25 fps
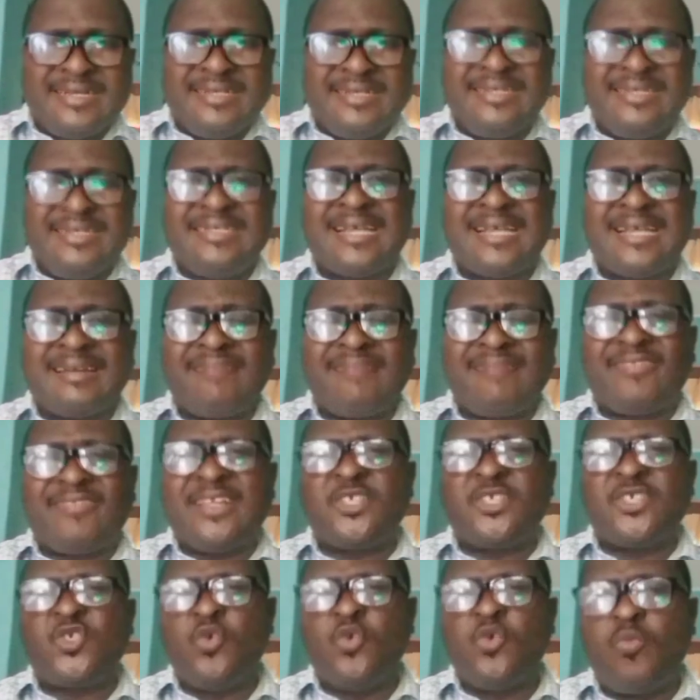These are the
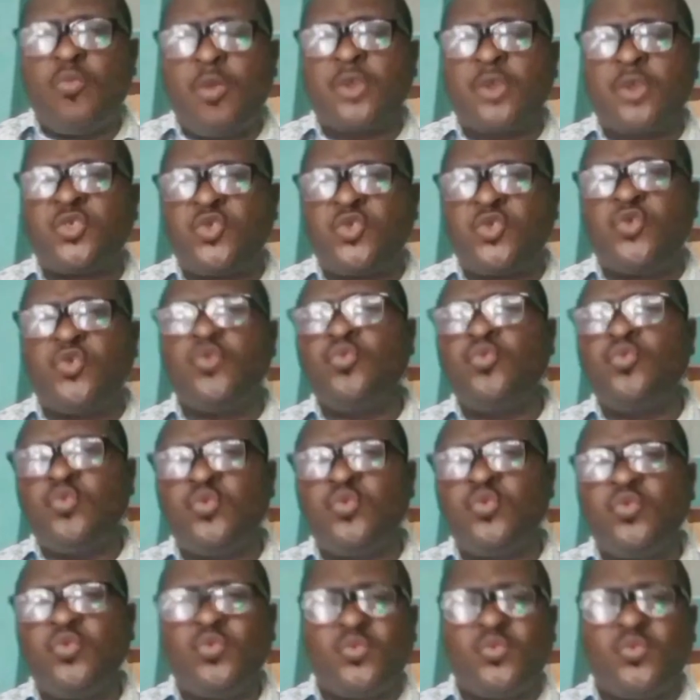things you must
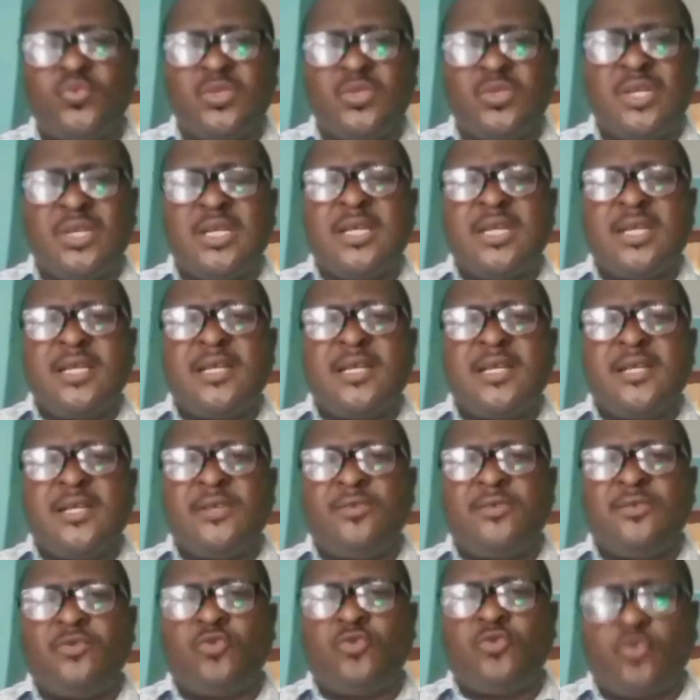do
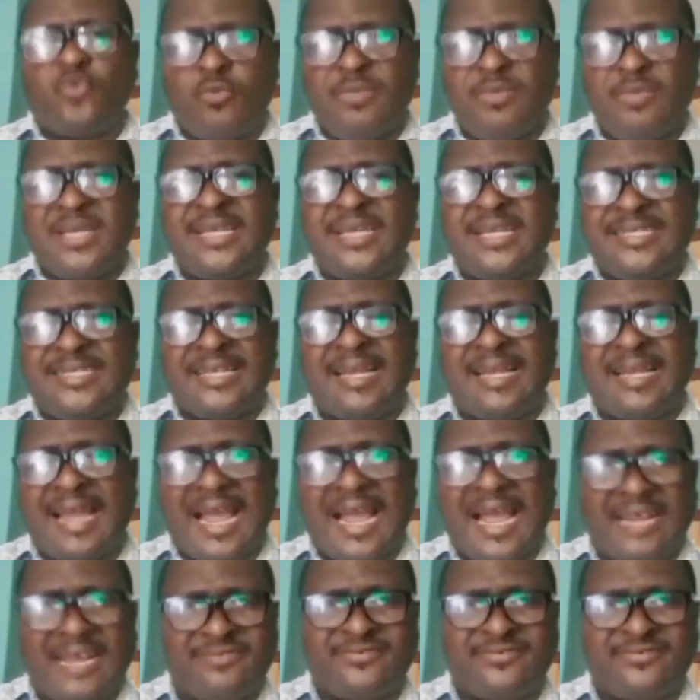to make it in
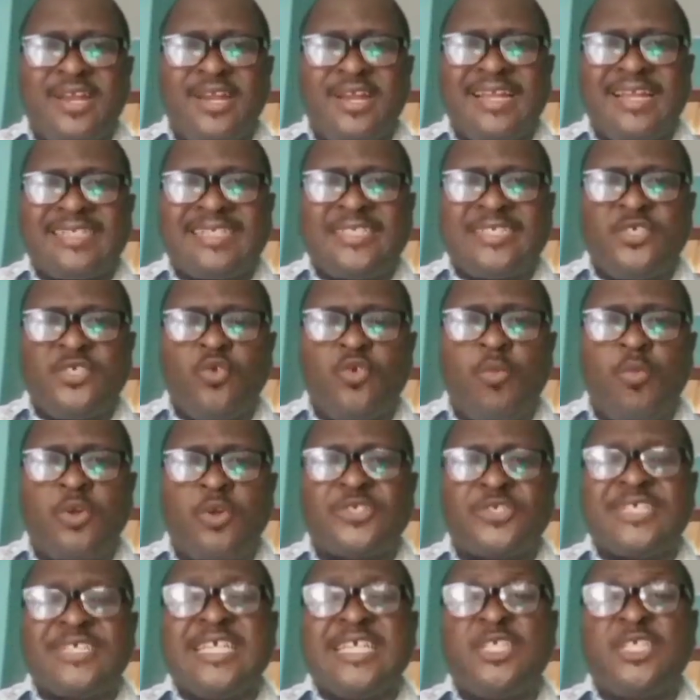life. Another thing, you
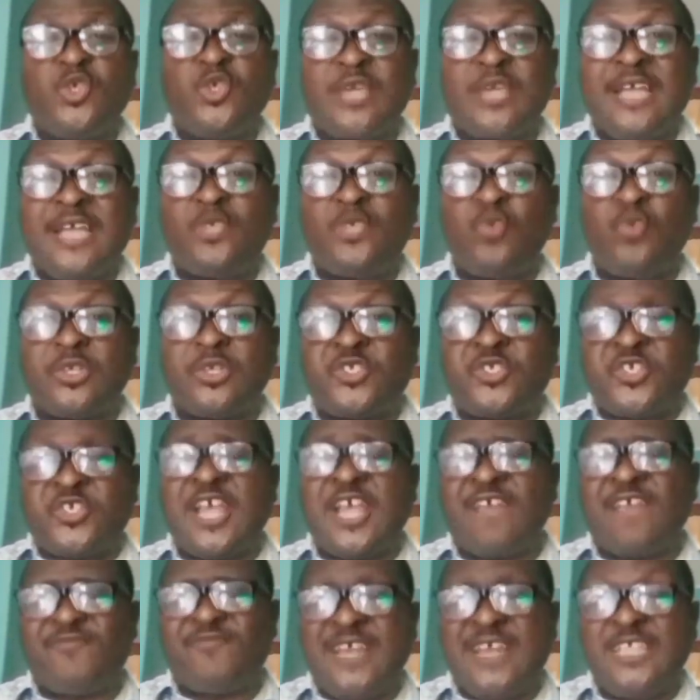must educate
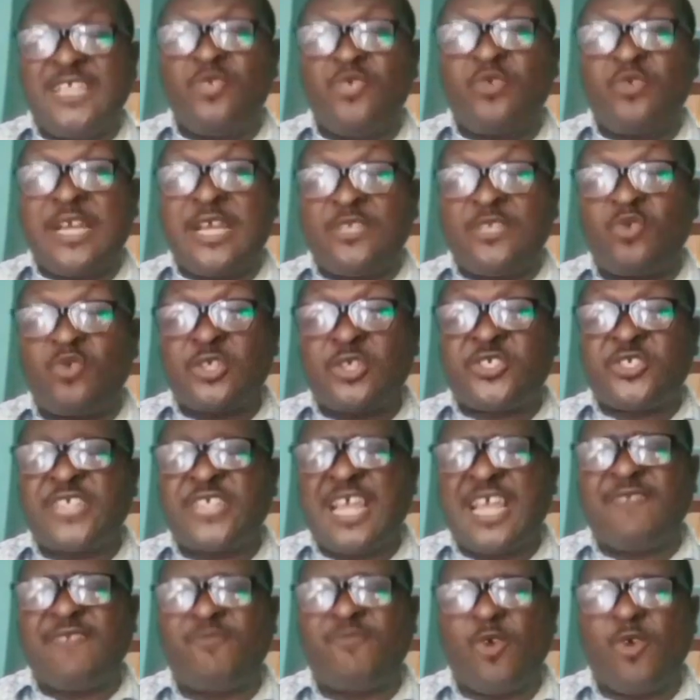yourself. Educate
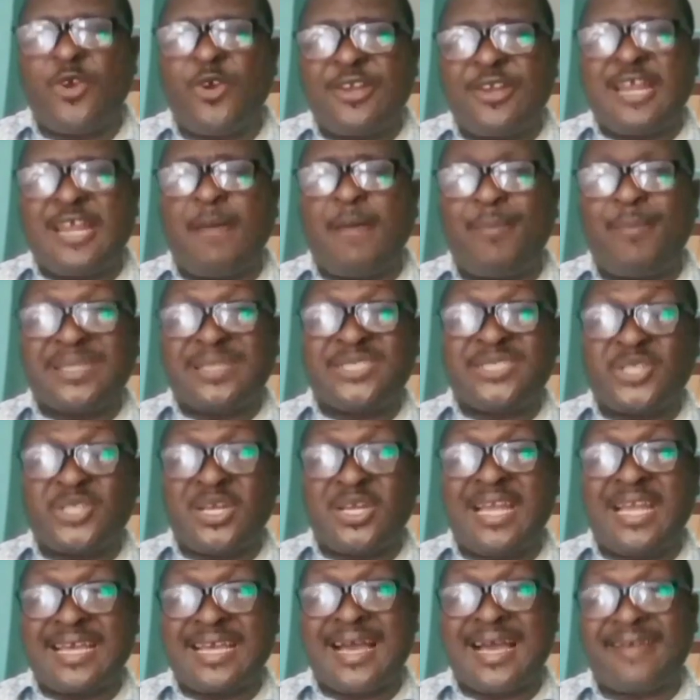yourself on that
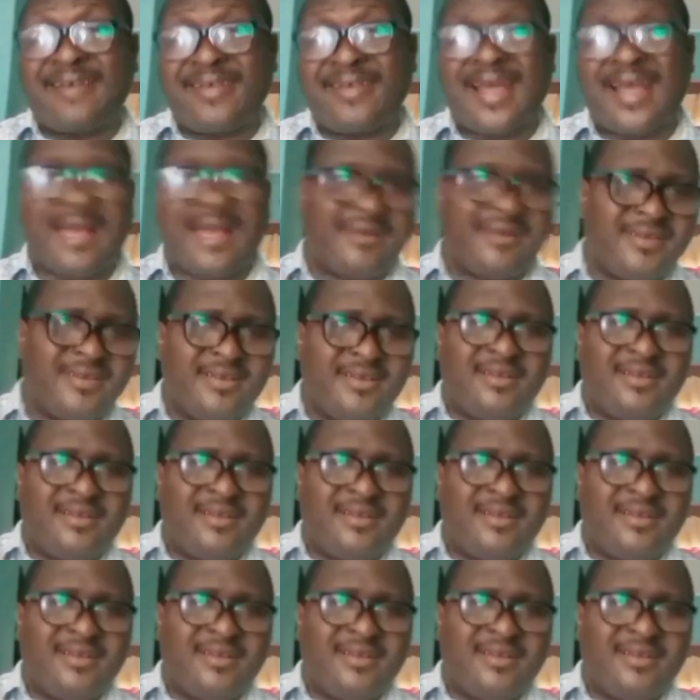particular career.